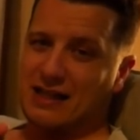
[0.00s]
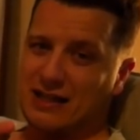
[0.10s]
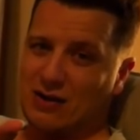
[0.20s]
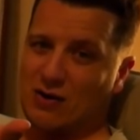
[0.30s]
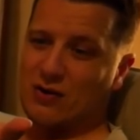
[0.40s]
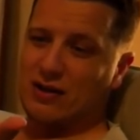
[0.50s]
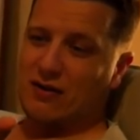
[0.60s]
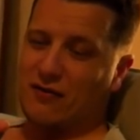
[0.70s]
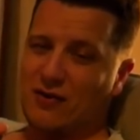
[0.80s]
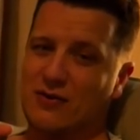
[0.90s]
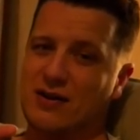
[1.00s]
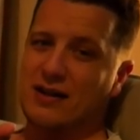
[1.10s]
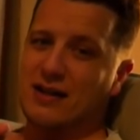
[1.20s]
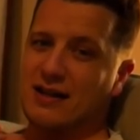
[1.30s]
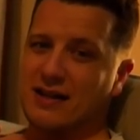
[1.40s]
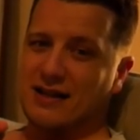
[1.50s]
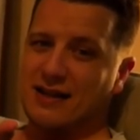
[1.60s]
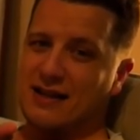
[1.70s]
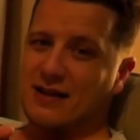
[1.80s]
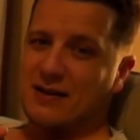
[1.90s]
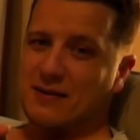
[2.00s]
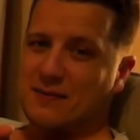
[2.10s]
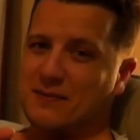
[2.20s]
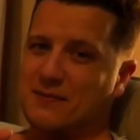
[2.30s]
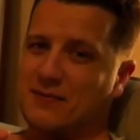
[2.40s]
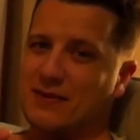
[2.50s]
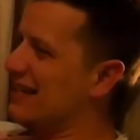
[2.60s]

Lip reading: you're holding your phone. Your screen is effed up.